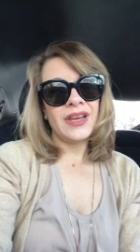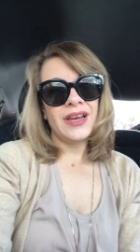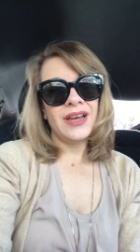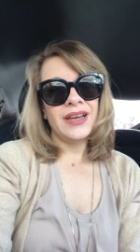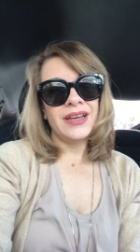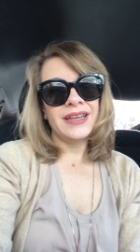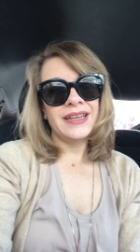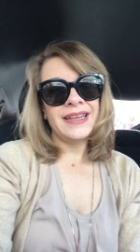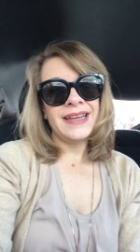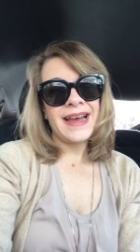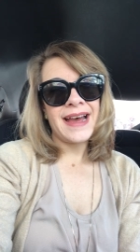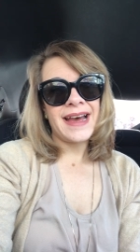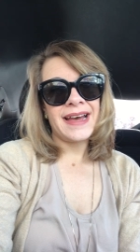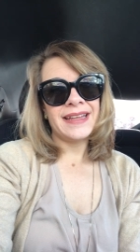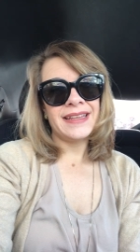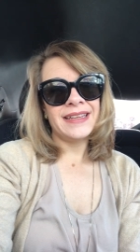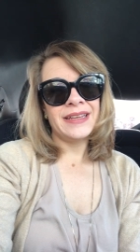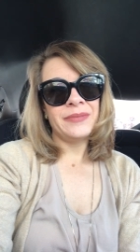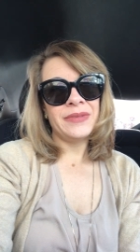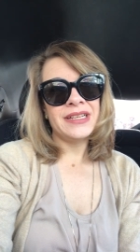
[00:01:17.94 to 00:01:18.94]
uh,
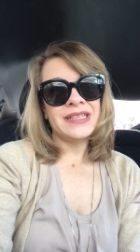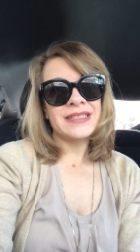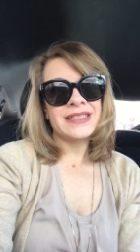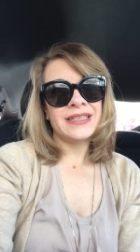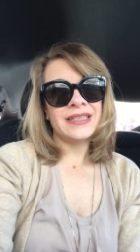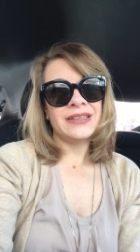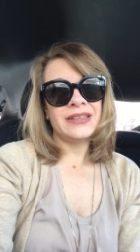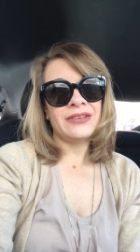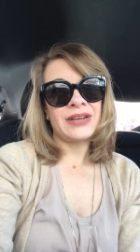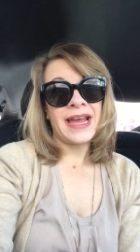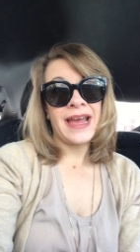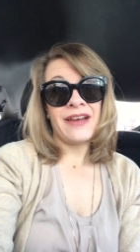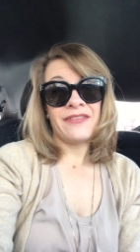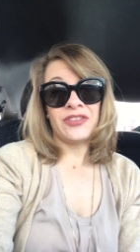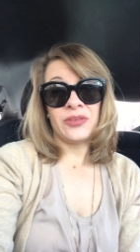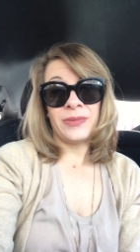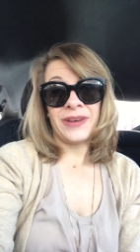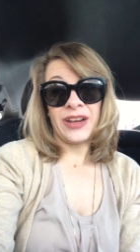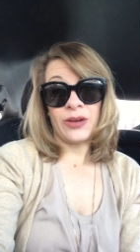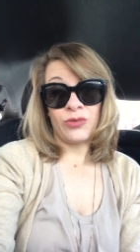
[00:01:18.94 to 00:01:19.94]
yeah, that means that I
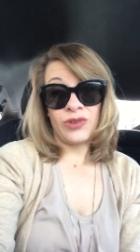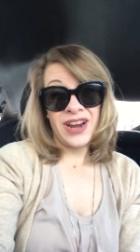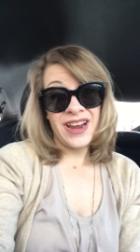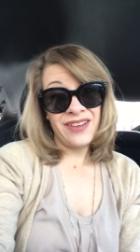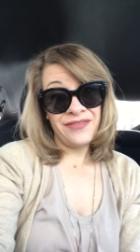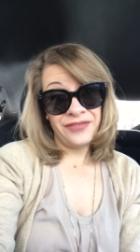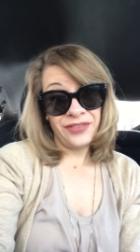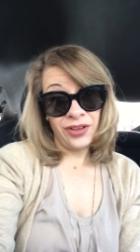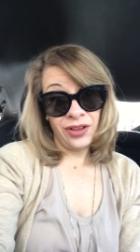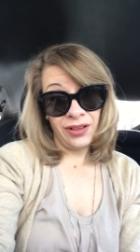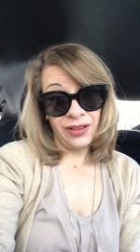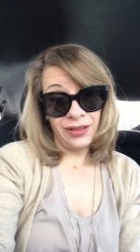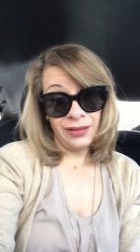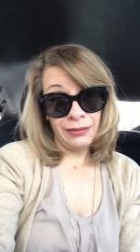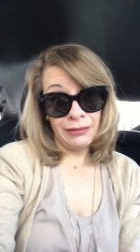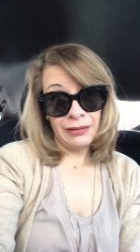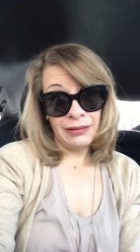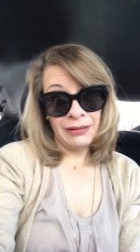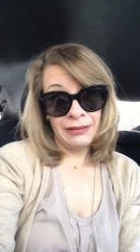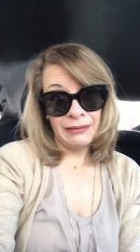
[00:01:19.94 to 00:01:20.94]
have to buy a
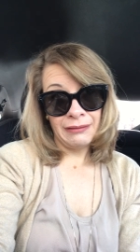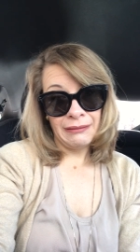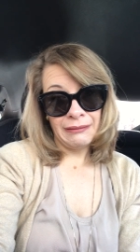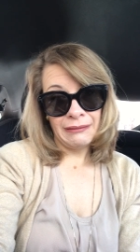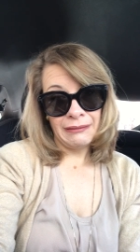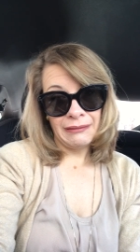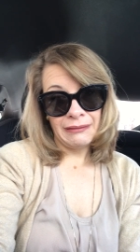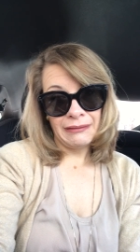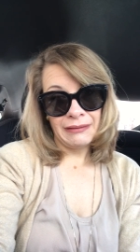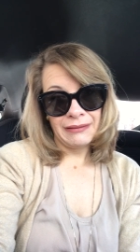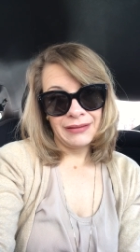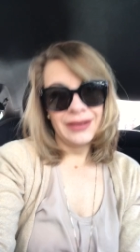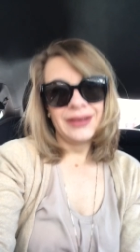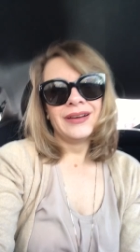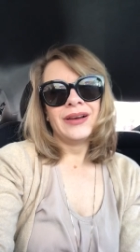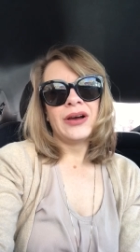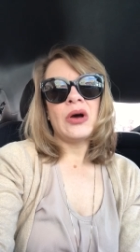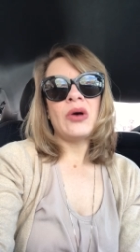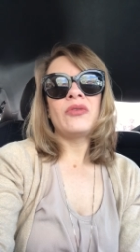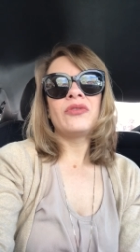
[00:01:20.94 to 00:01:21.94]
rifle,
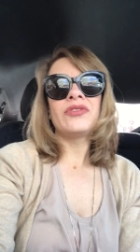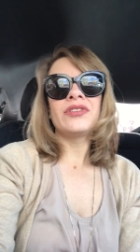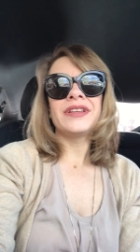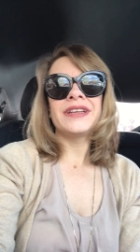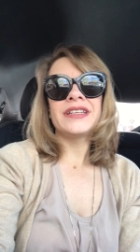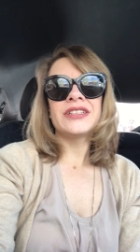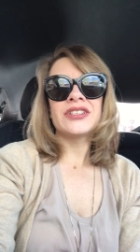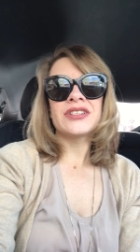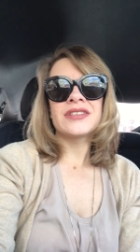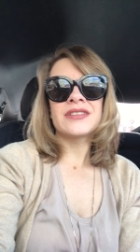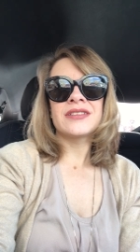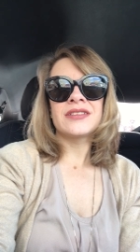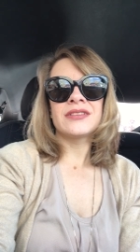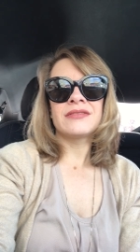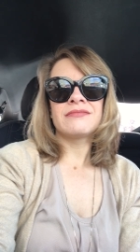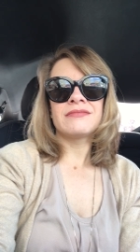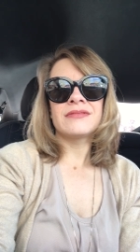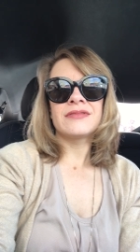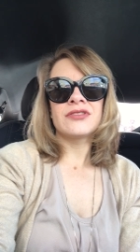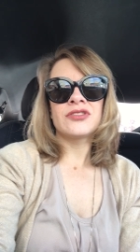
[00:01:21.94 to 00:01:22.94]
hopefully just
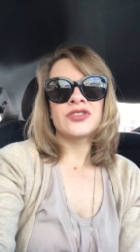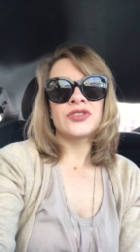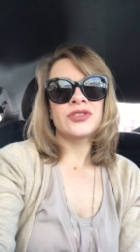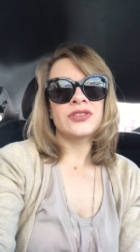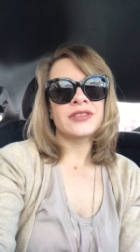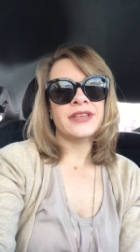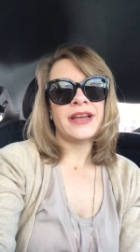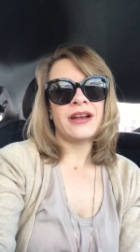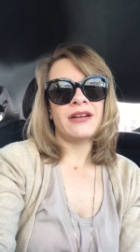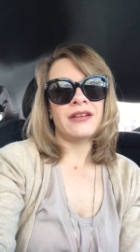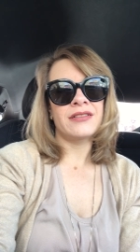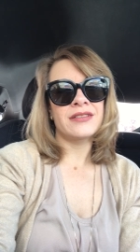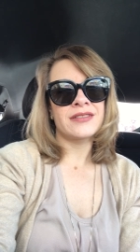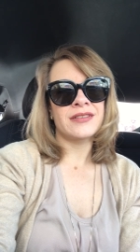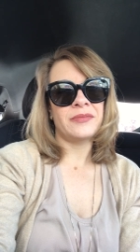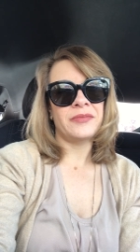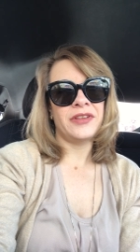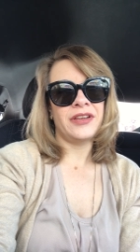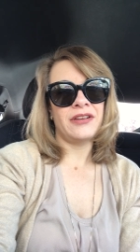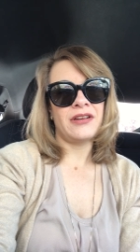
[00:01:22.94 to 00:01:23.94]
to scare
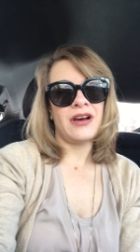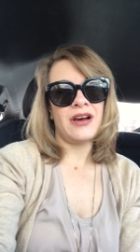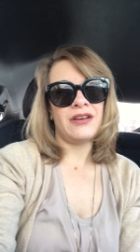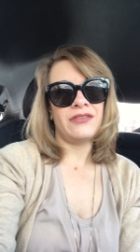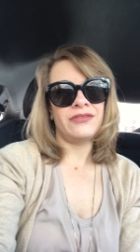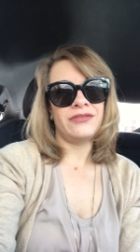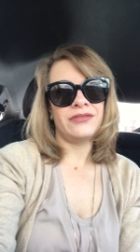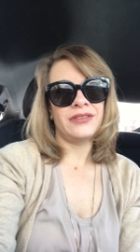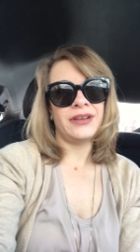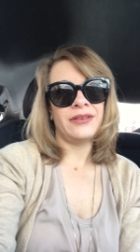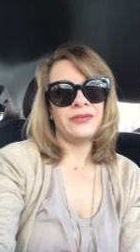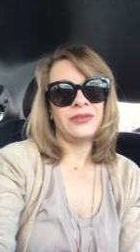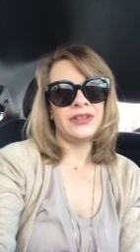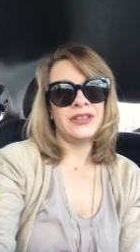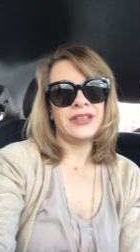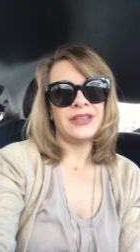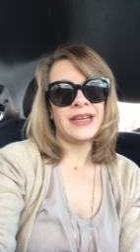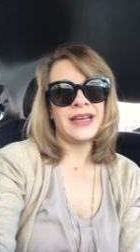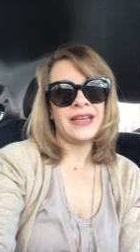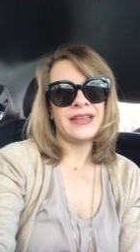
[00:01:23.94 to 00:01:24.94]
something off. I
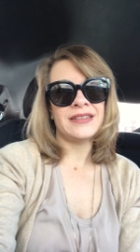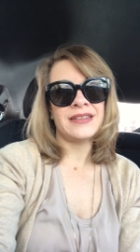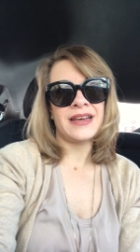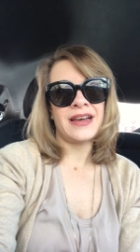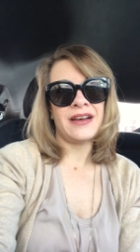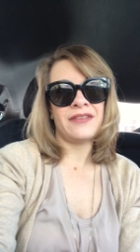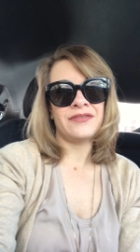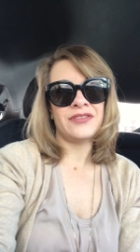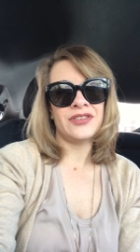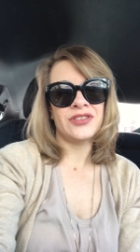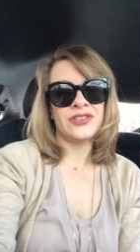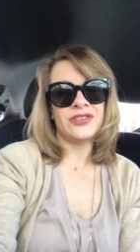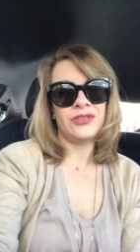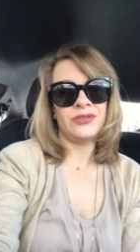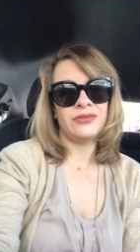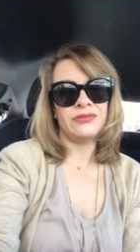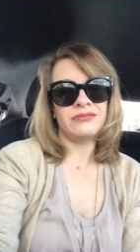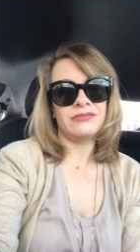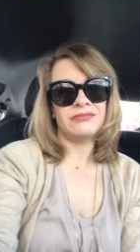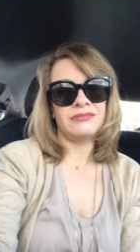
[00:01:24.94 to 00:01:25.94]
wouldn't hate to have to
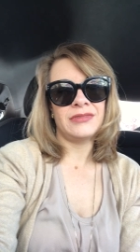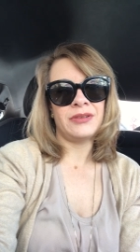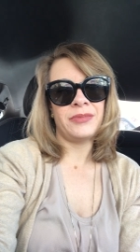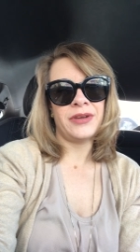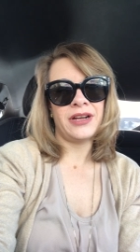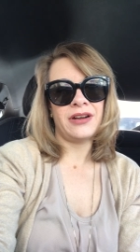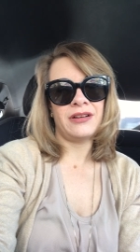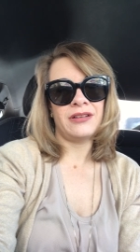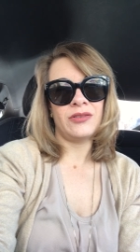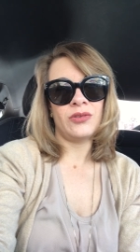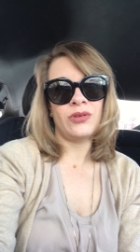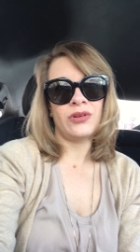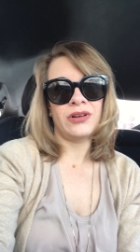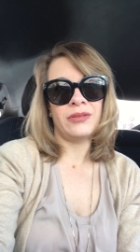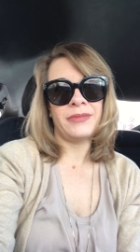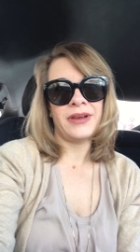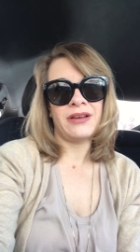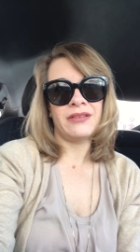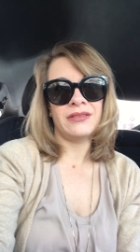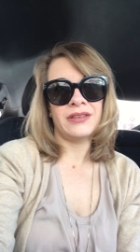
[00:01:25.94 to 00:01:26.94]
shoot a bear
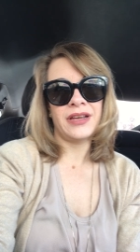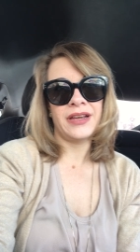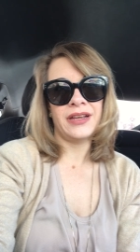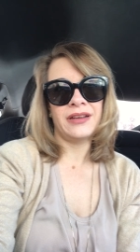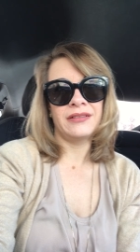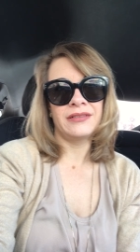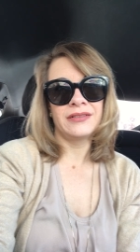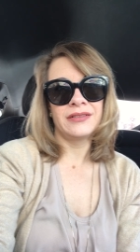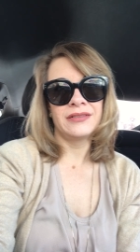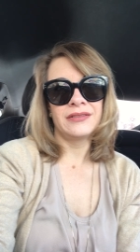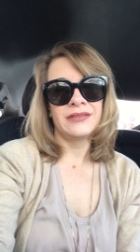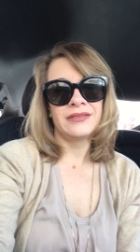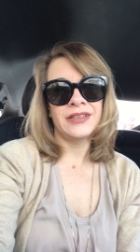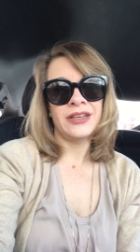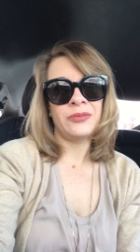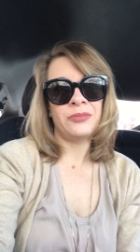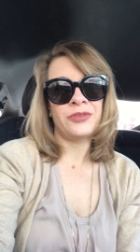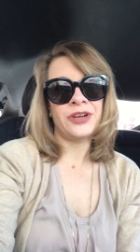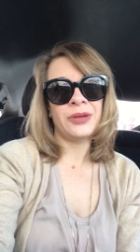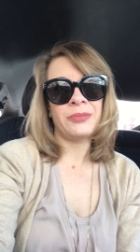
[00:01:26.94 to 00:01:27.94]
or a mountain lion.
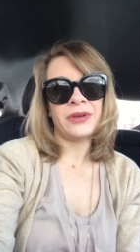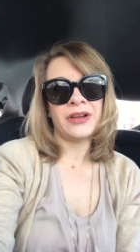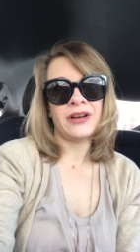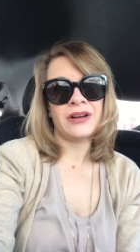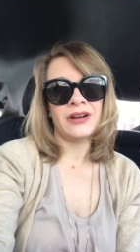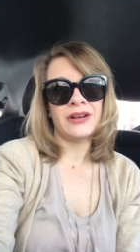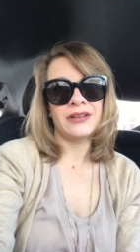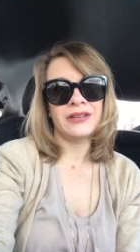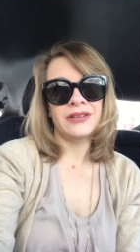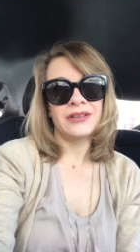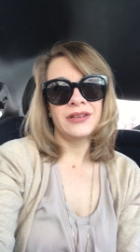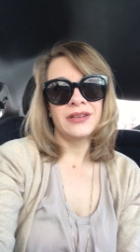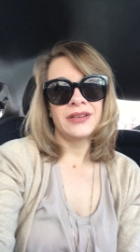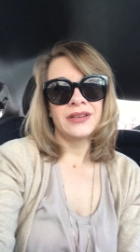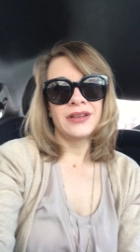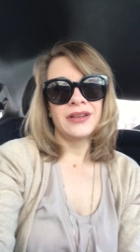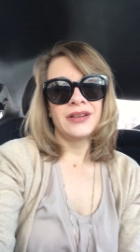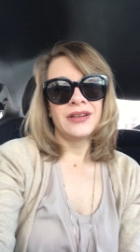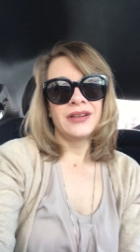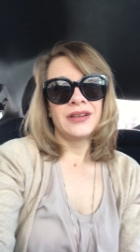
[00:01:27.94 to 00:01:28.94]
That'd break my heart.
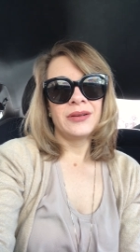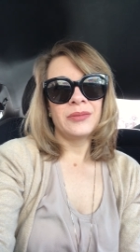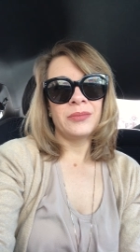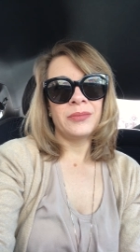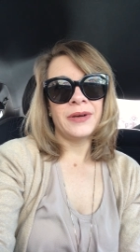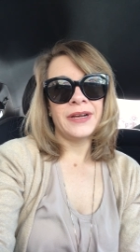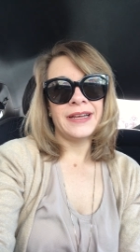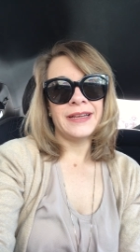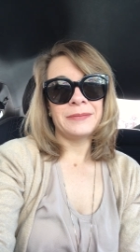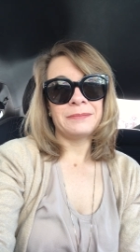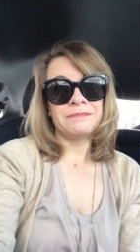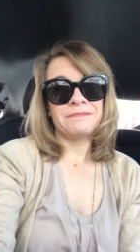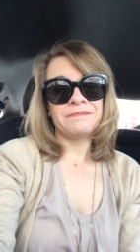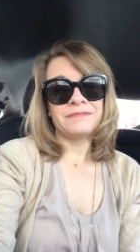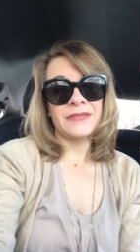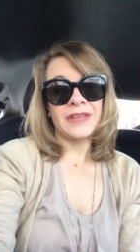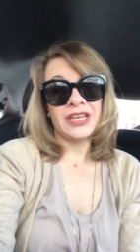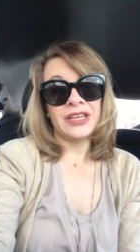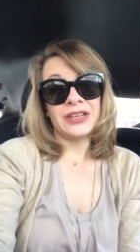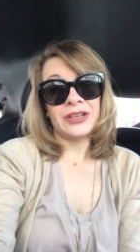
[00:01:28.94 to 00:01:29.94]
But,
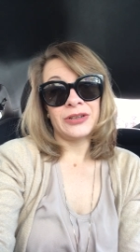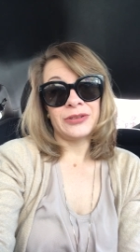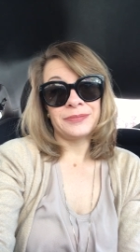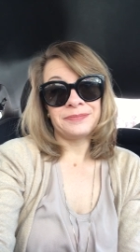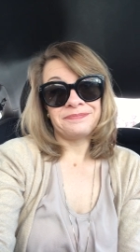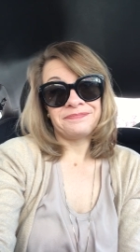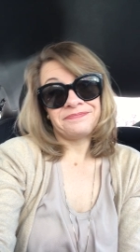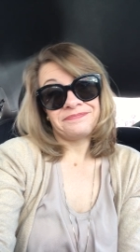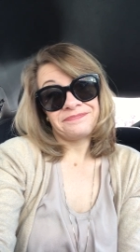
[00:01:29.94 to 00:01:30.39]
you know,